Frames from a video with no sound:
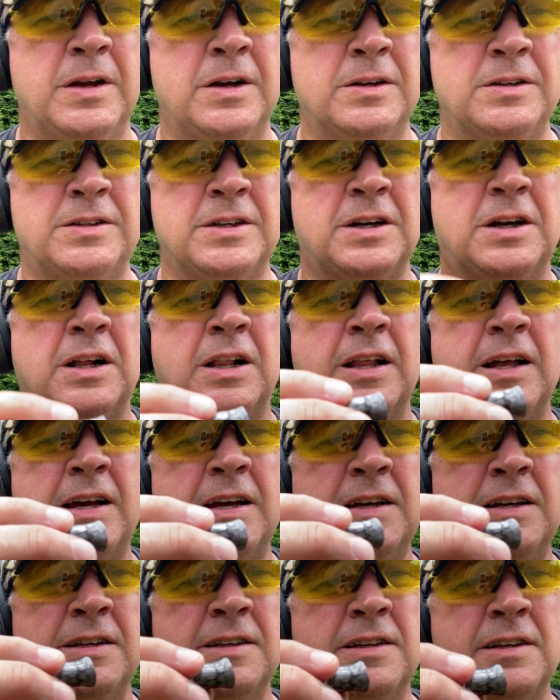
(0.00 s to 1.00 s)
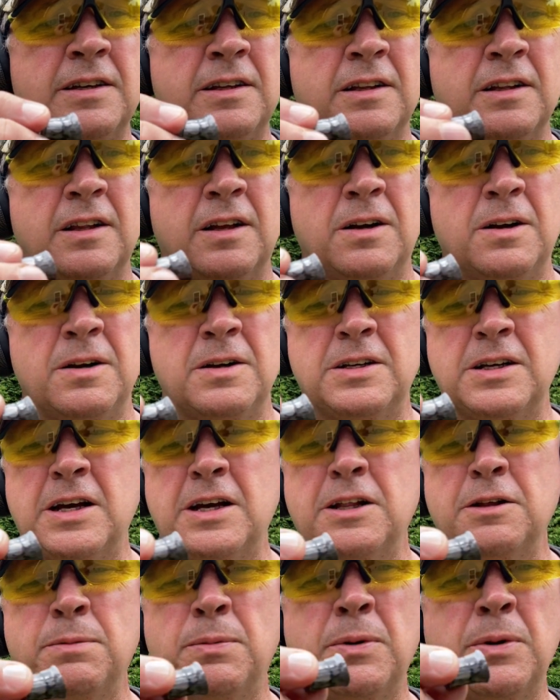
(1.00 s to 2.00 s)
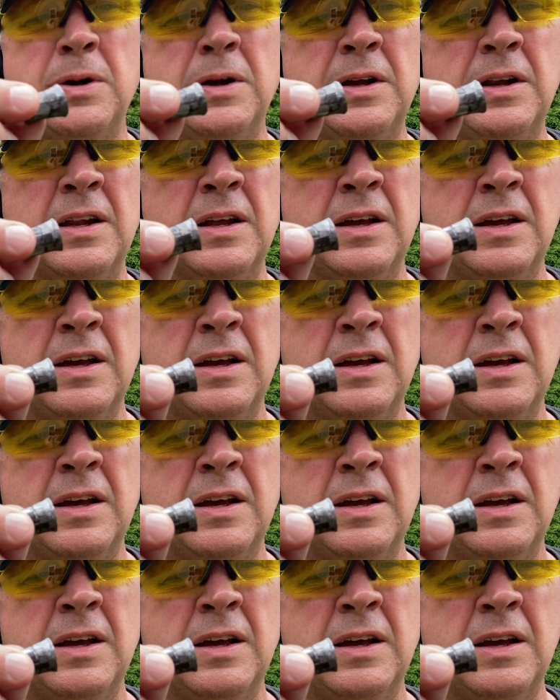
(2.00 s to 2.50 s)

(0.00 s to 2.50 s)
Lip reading: Here's the Clay's large hollow point.